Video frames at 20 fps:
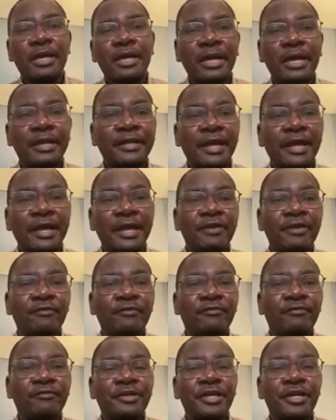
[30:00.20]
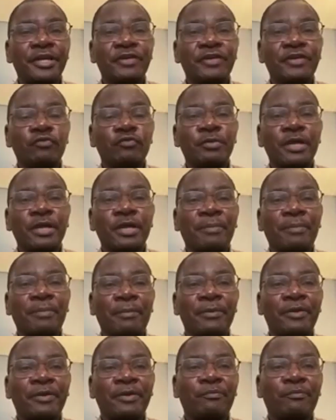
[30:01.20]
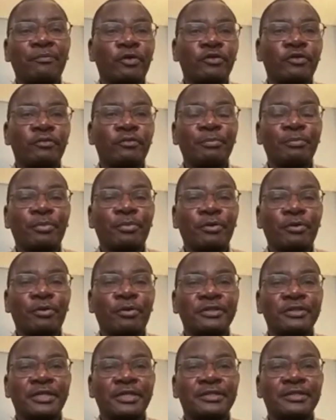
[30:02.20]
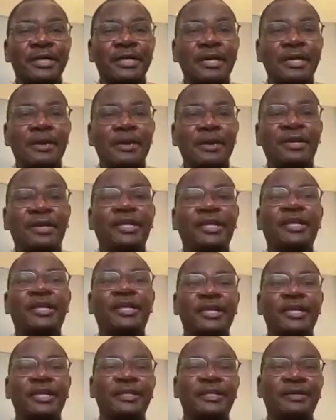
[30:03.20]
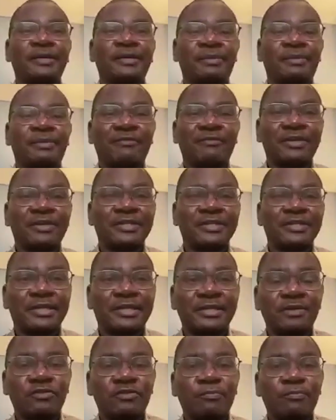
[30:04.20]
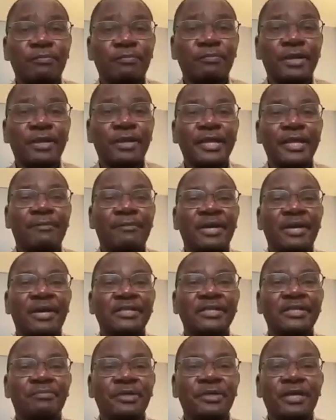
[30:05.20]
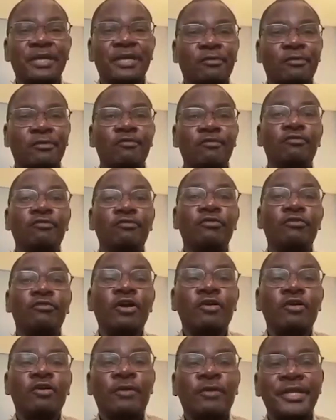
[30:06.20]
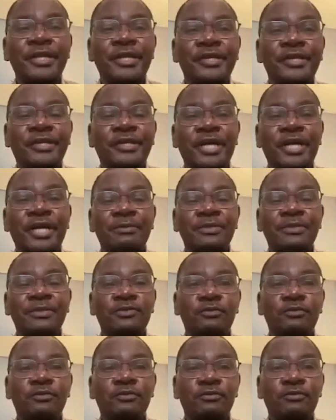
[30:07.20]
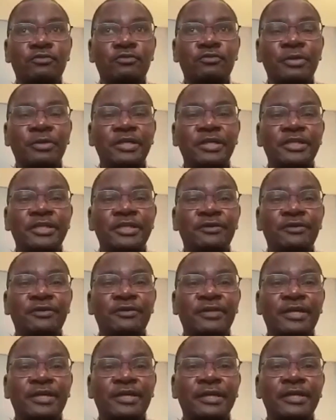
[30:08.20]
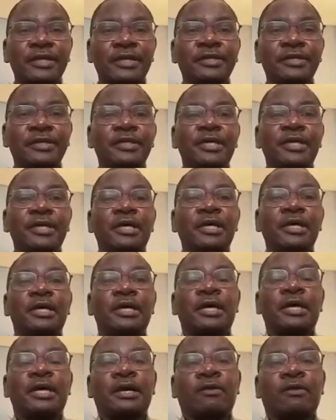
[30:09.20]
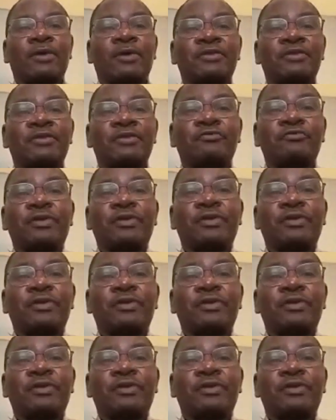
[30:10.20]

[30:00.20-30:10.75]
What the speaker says: the at the end of the day, it will be a public procurement process, bringing in the private sector to play a much bigger role when it comes to building of the grid.